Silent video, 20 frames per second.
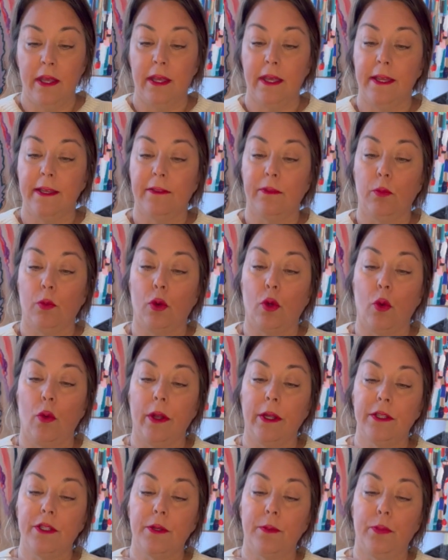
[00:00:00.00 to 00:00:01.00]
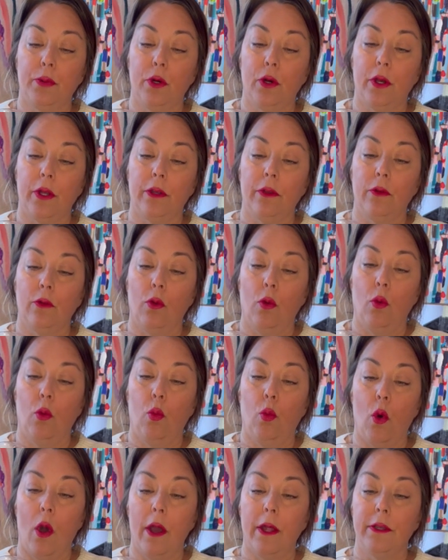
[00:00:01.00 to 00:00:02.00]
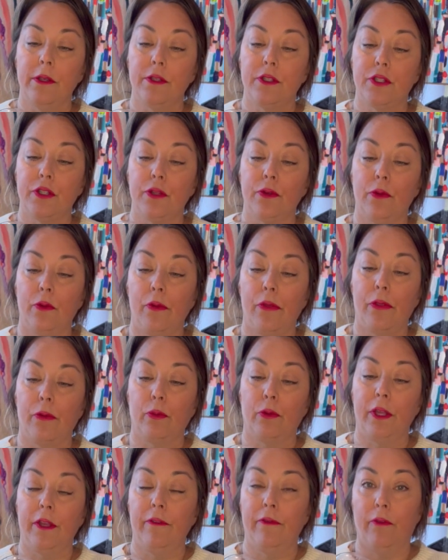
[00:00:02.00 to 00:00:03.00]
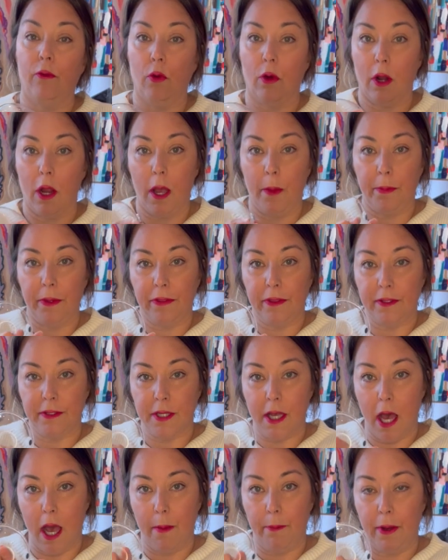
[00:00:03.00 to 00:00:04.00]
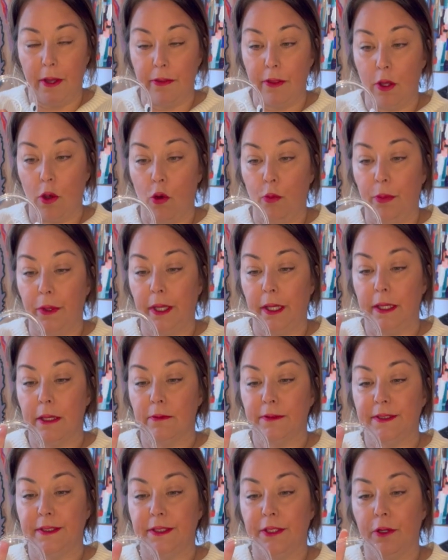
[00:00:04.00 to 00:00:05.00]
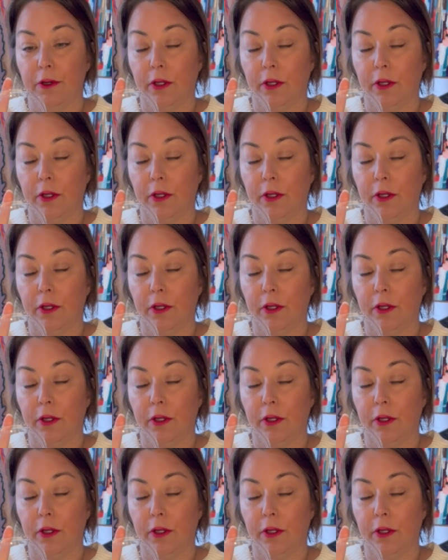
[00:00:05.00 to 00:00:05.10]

is we're going to put 1, 2, 3, 4 up at the top by the opening. Now steer